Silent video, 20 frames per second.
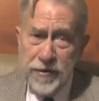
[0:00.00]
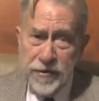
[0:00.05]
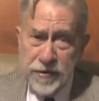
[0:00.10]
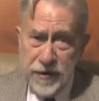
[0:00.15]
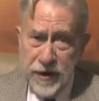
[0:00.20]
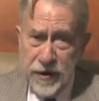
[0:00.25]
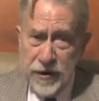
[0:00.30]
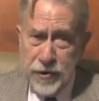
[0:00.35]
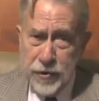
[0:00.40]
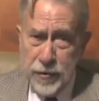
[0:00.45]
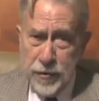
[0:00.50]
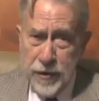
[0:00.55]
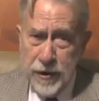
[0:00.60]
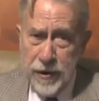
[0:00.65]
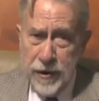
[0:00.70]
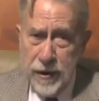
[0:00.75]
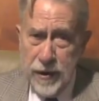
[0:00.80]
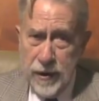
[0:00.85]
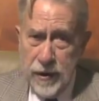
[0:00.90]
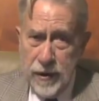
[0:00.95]
century.
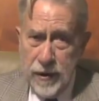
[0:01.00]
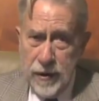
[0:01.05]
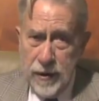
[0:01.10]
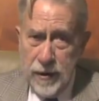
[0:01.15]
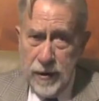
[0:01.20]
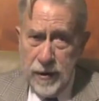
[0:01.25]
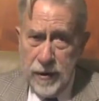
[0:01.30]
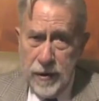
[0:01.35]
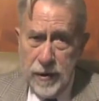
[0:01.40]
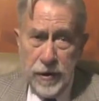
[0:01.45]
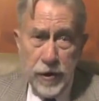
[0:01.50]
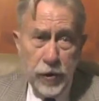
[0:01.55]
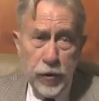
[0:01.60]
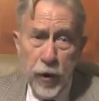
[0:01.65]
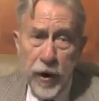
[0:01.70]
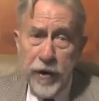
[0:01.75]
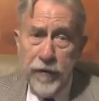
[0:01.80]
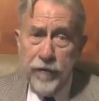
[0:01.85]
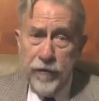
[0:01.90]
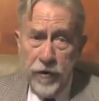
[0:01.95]
In the
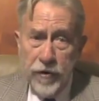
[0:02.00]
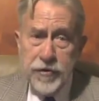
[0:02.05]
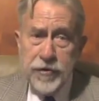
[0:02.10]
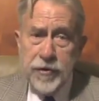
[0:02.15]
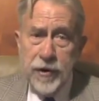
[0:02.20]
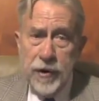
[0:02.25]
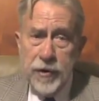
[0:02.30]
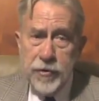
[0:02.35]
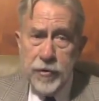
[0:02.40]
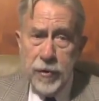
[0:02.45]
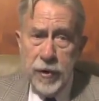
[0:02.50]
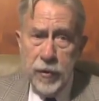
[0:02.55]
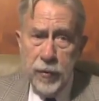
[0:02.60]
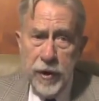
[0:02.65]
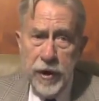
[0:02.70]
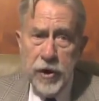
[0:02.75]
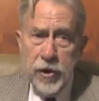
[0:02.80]
21st century, we